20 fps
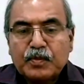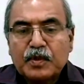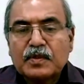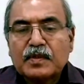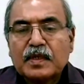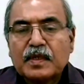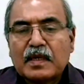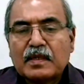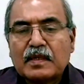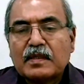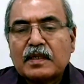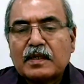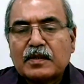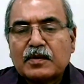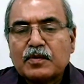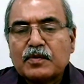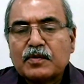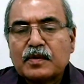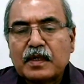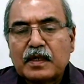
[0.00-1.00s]
precisely
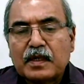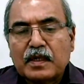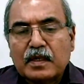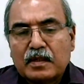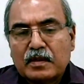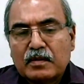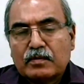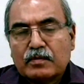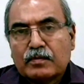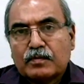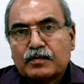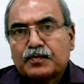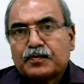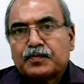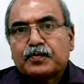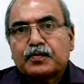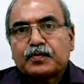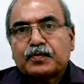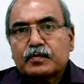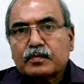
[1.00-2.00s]
to see
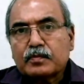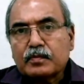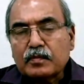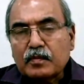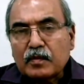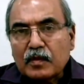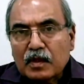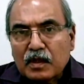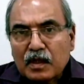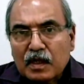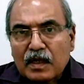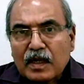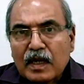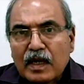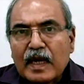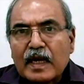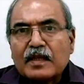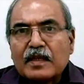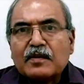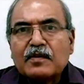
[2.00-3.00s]
the
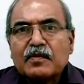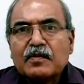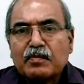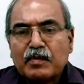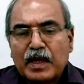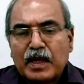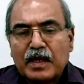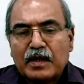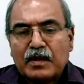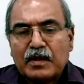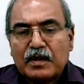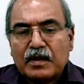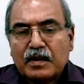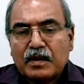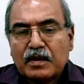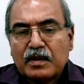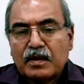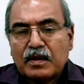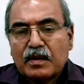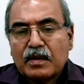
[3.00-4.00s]
gains made
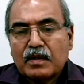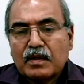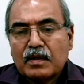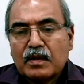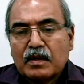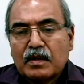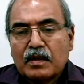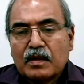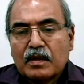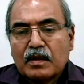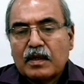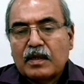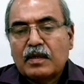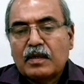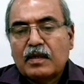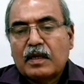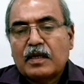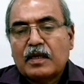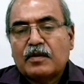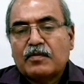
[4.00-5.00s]

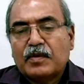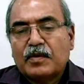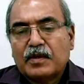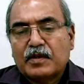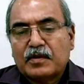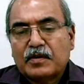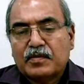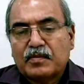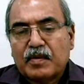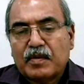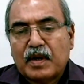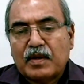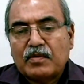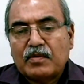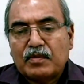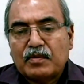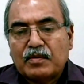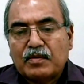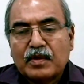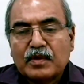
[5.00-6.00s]
in NFHS
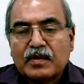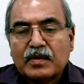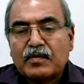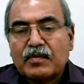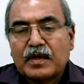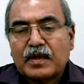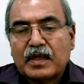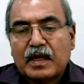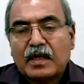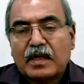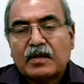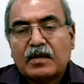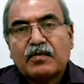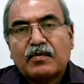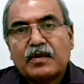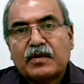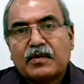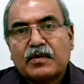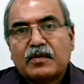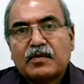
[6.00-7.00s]
5 vis-a-vis
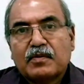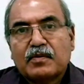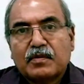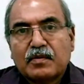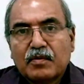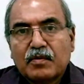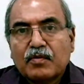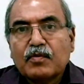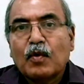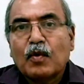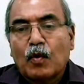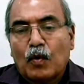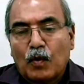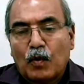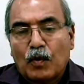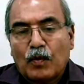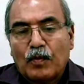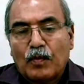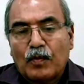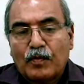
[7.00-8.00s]
NFHS 4.
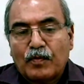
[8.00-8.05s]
